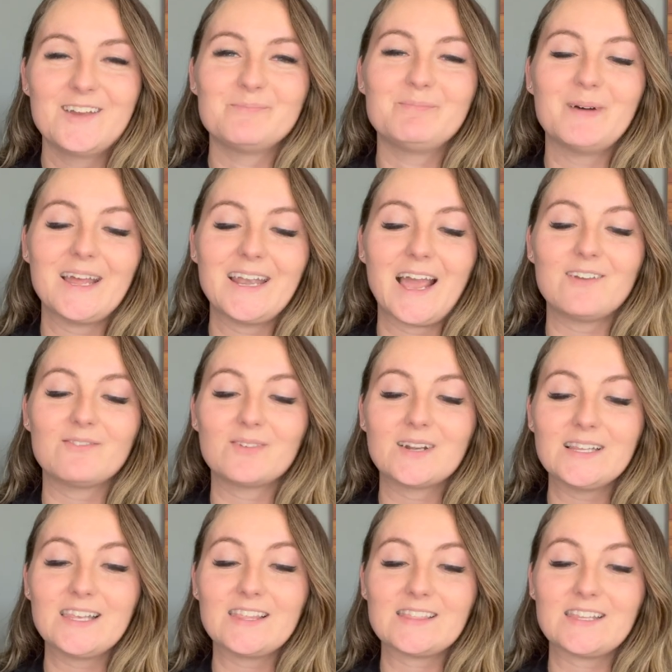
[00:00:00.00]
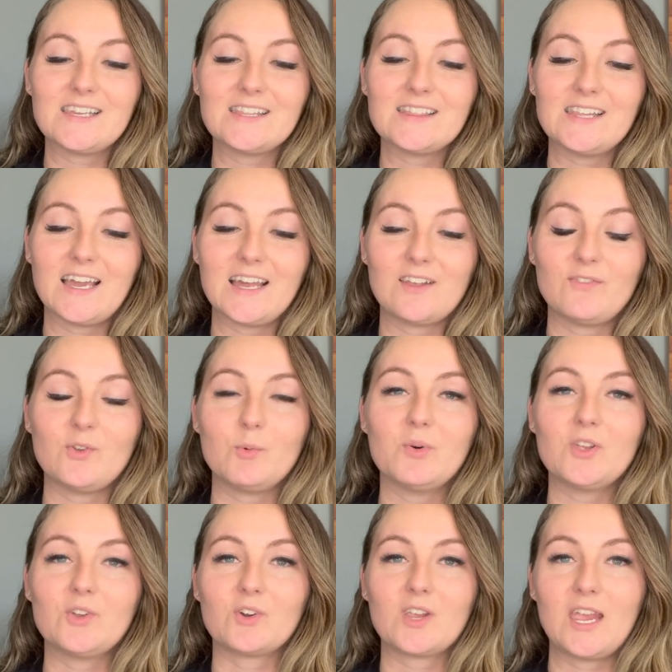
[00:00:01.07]
But I really think that if you
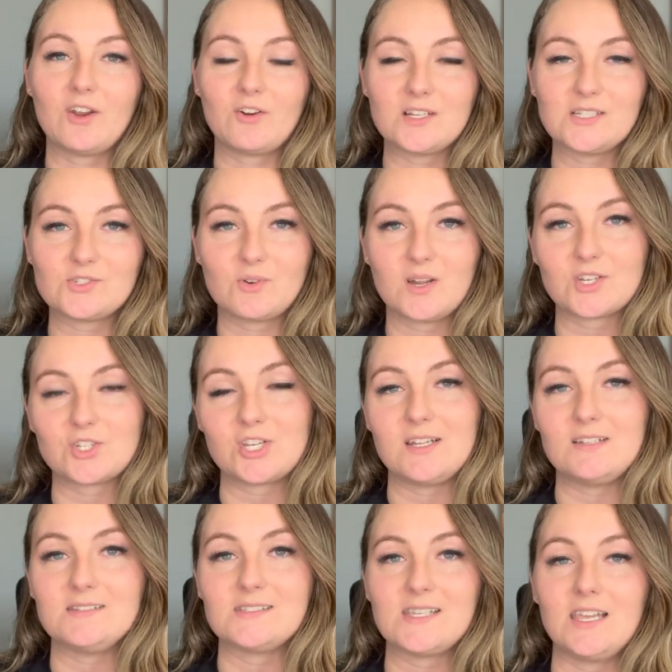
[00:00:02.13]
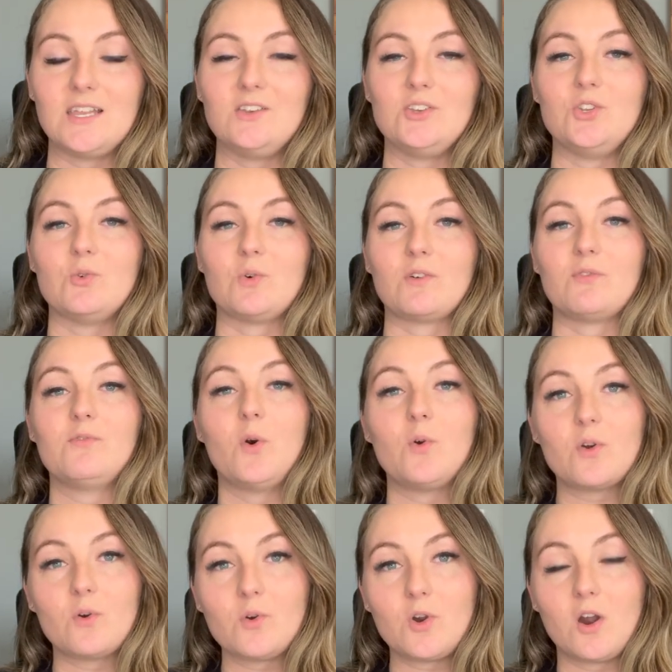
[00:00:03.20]
put your care instructions in your
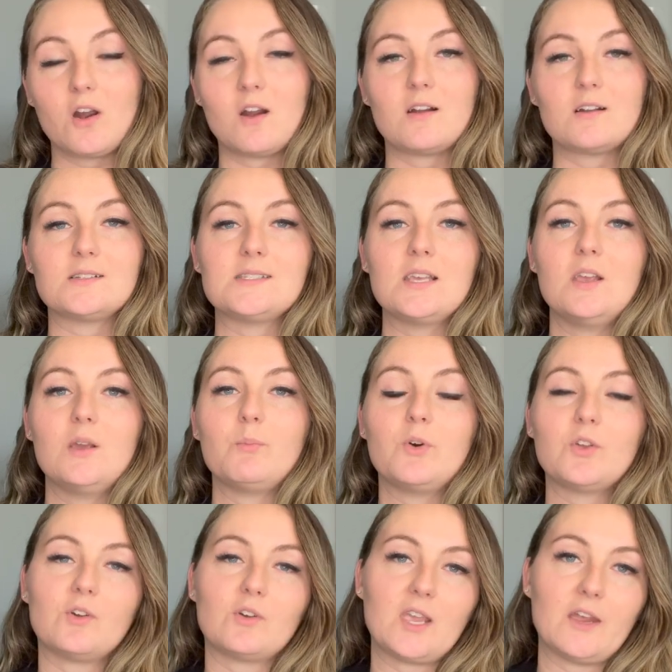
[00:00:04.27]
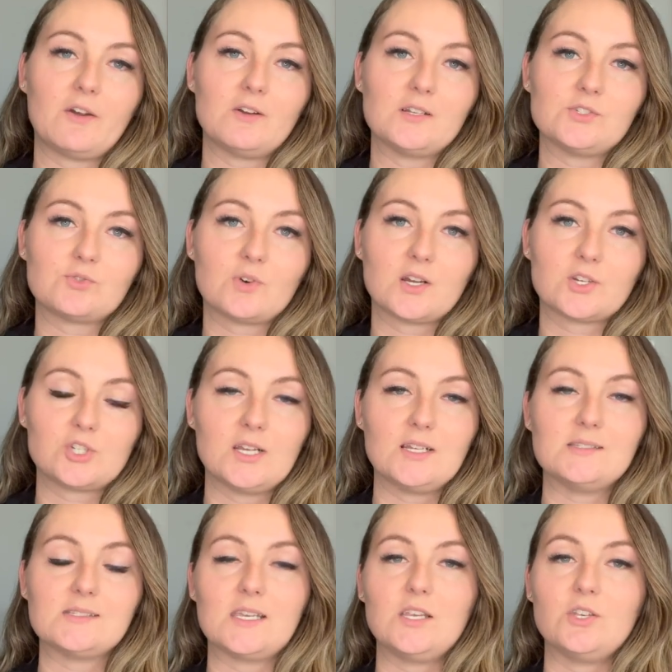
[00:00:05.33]
photo cards, put your care
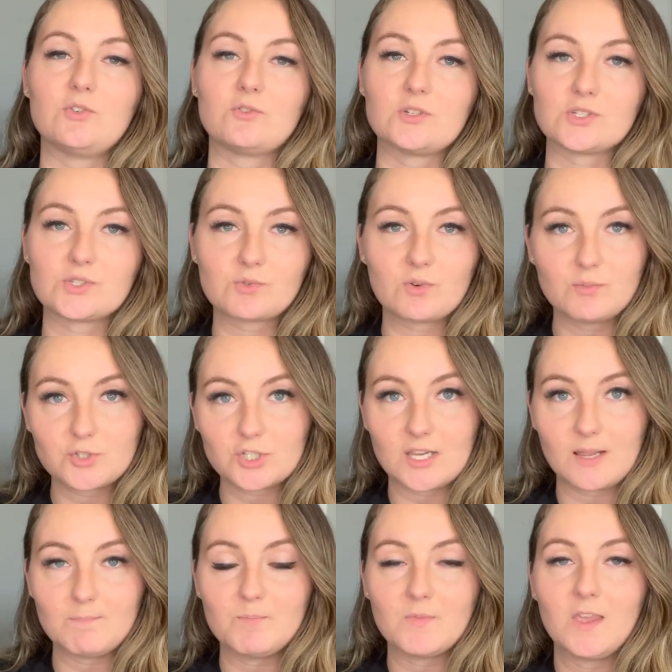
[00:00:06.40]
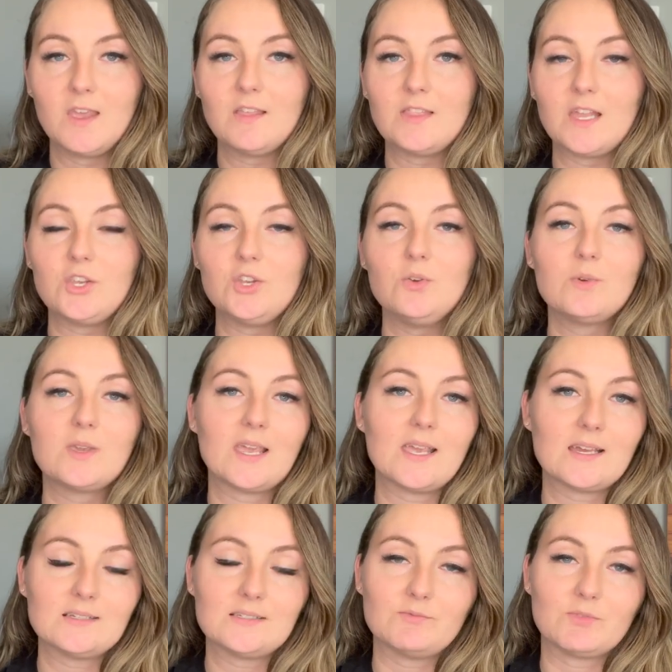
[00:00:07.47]
instructions in your description, then you
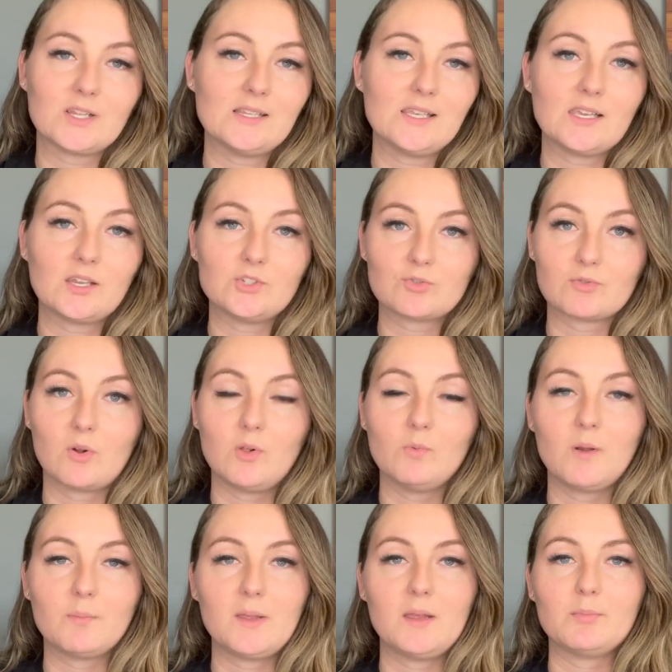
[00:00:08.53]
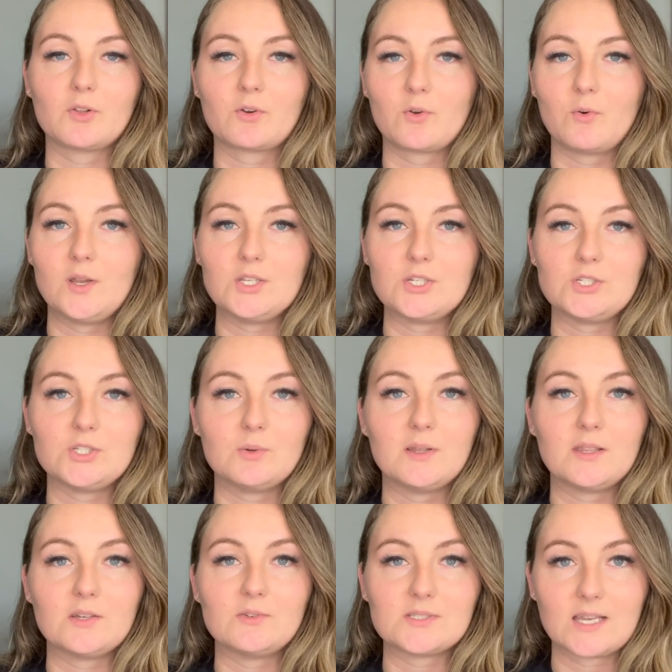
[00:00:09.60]
can't really control what people are going to do
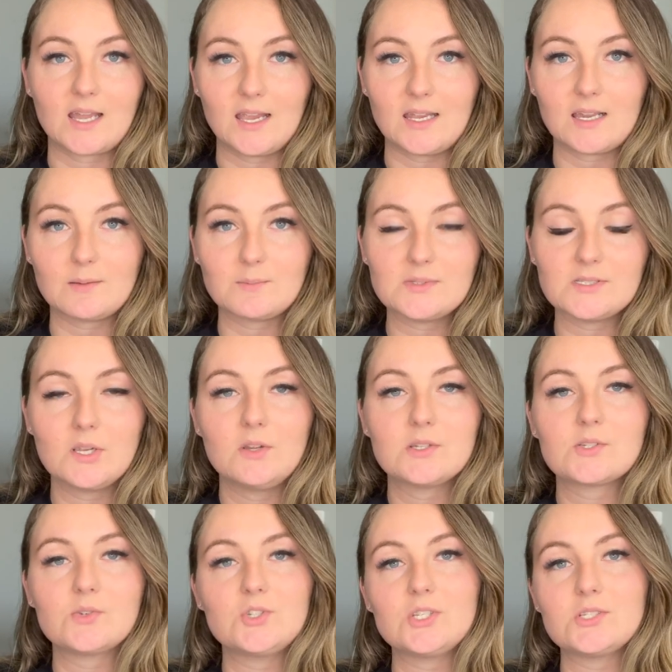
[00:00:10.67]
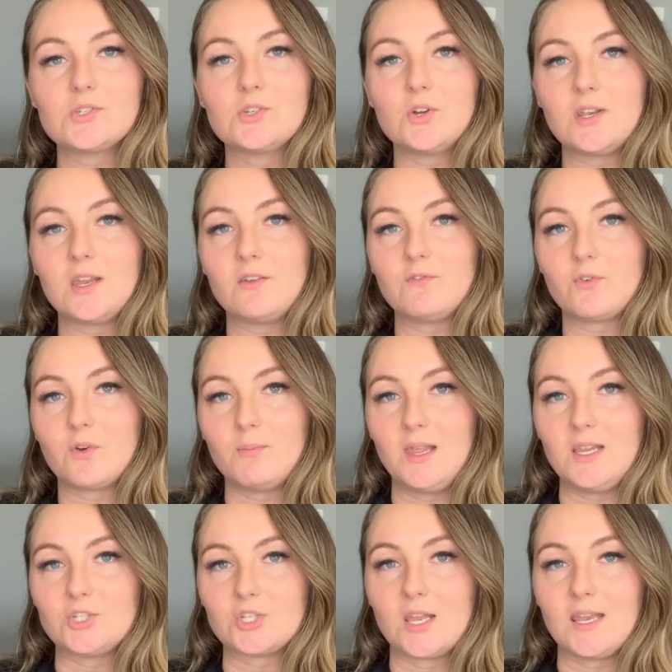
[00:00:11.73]
with those items. So just good
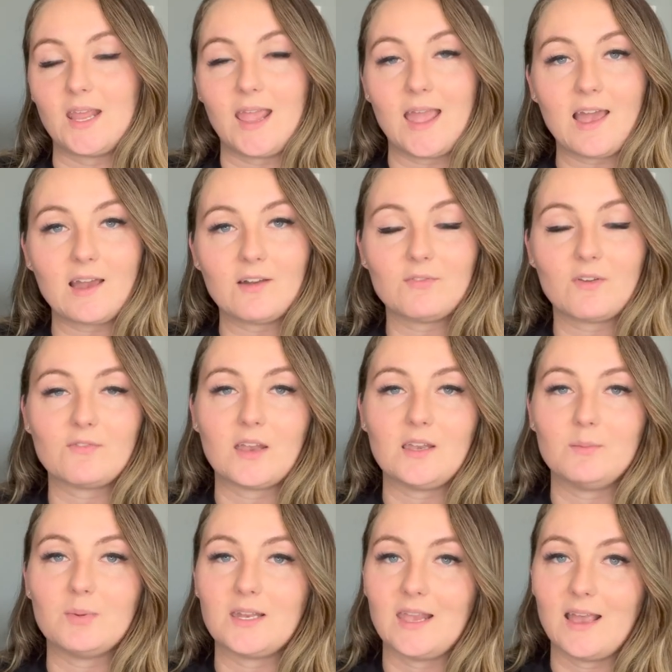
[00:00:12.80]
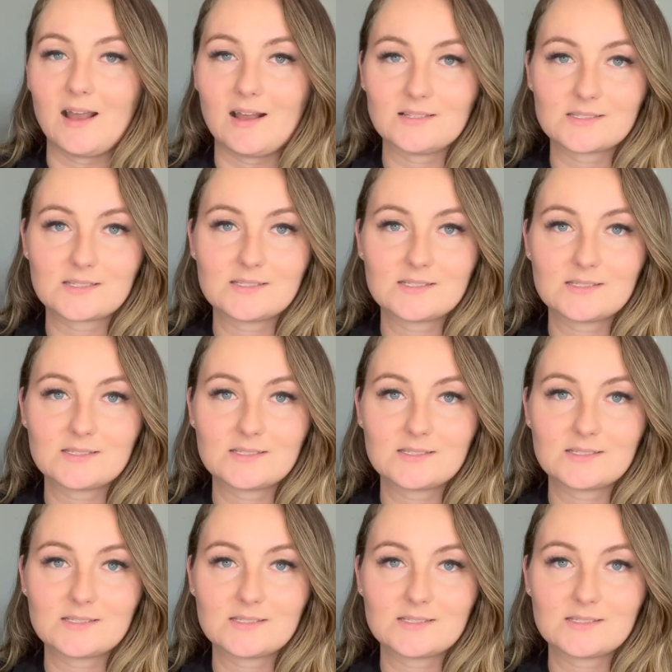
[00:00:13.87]
information to have if anybody asks.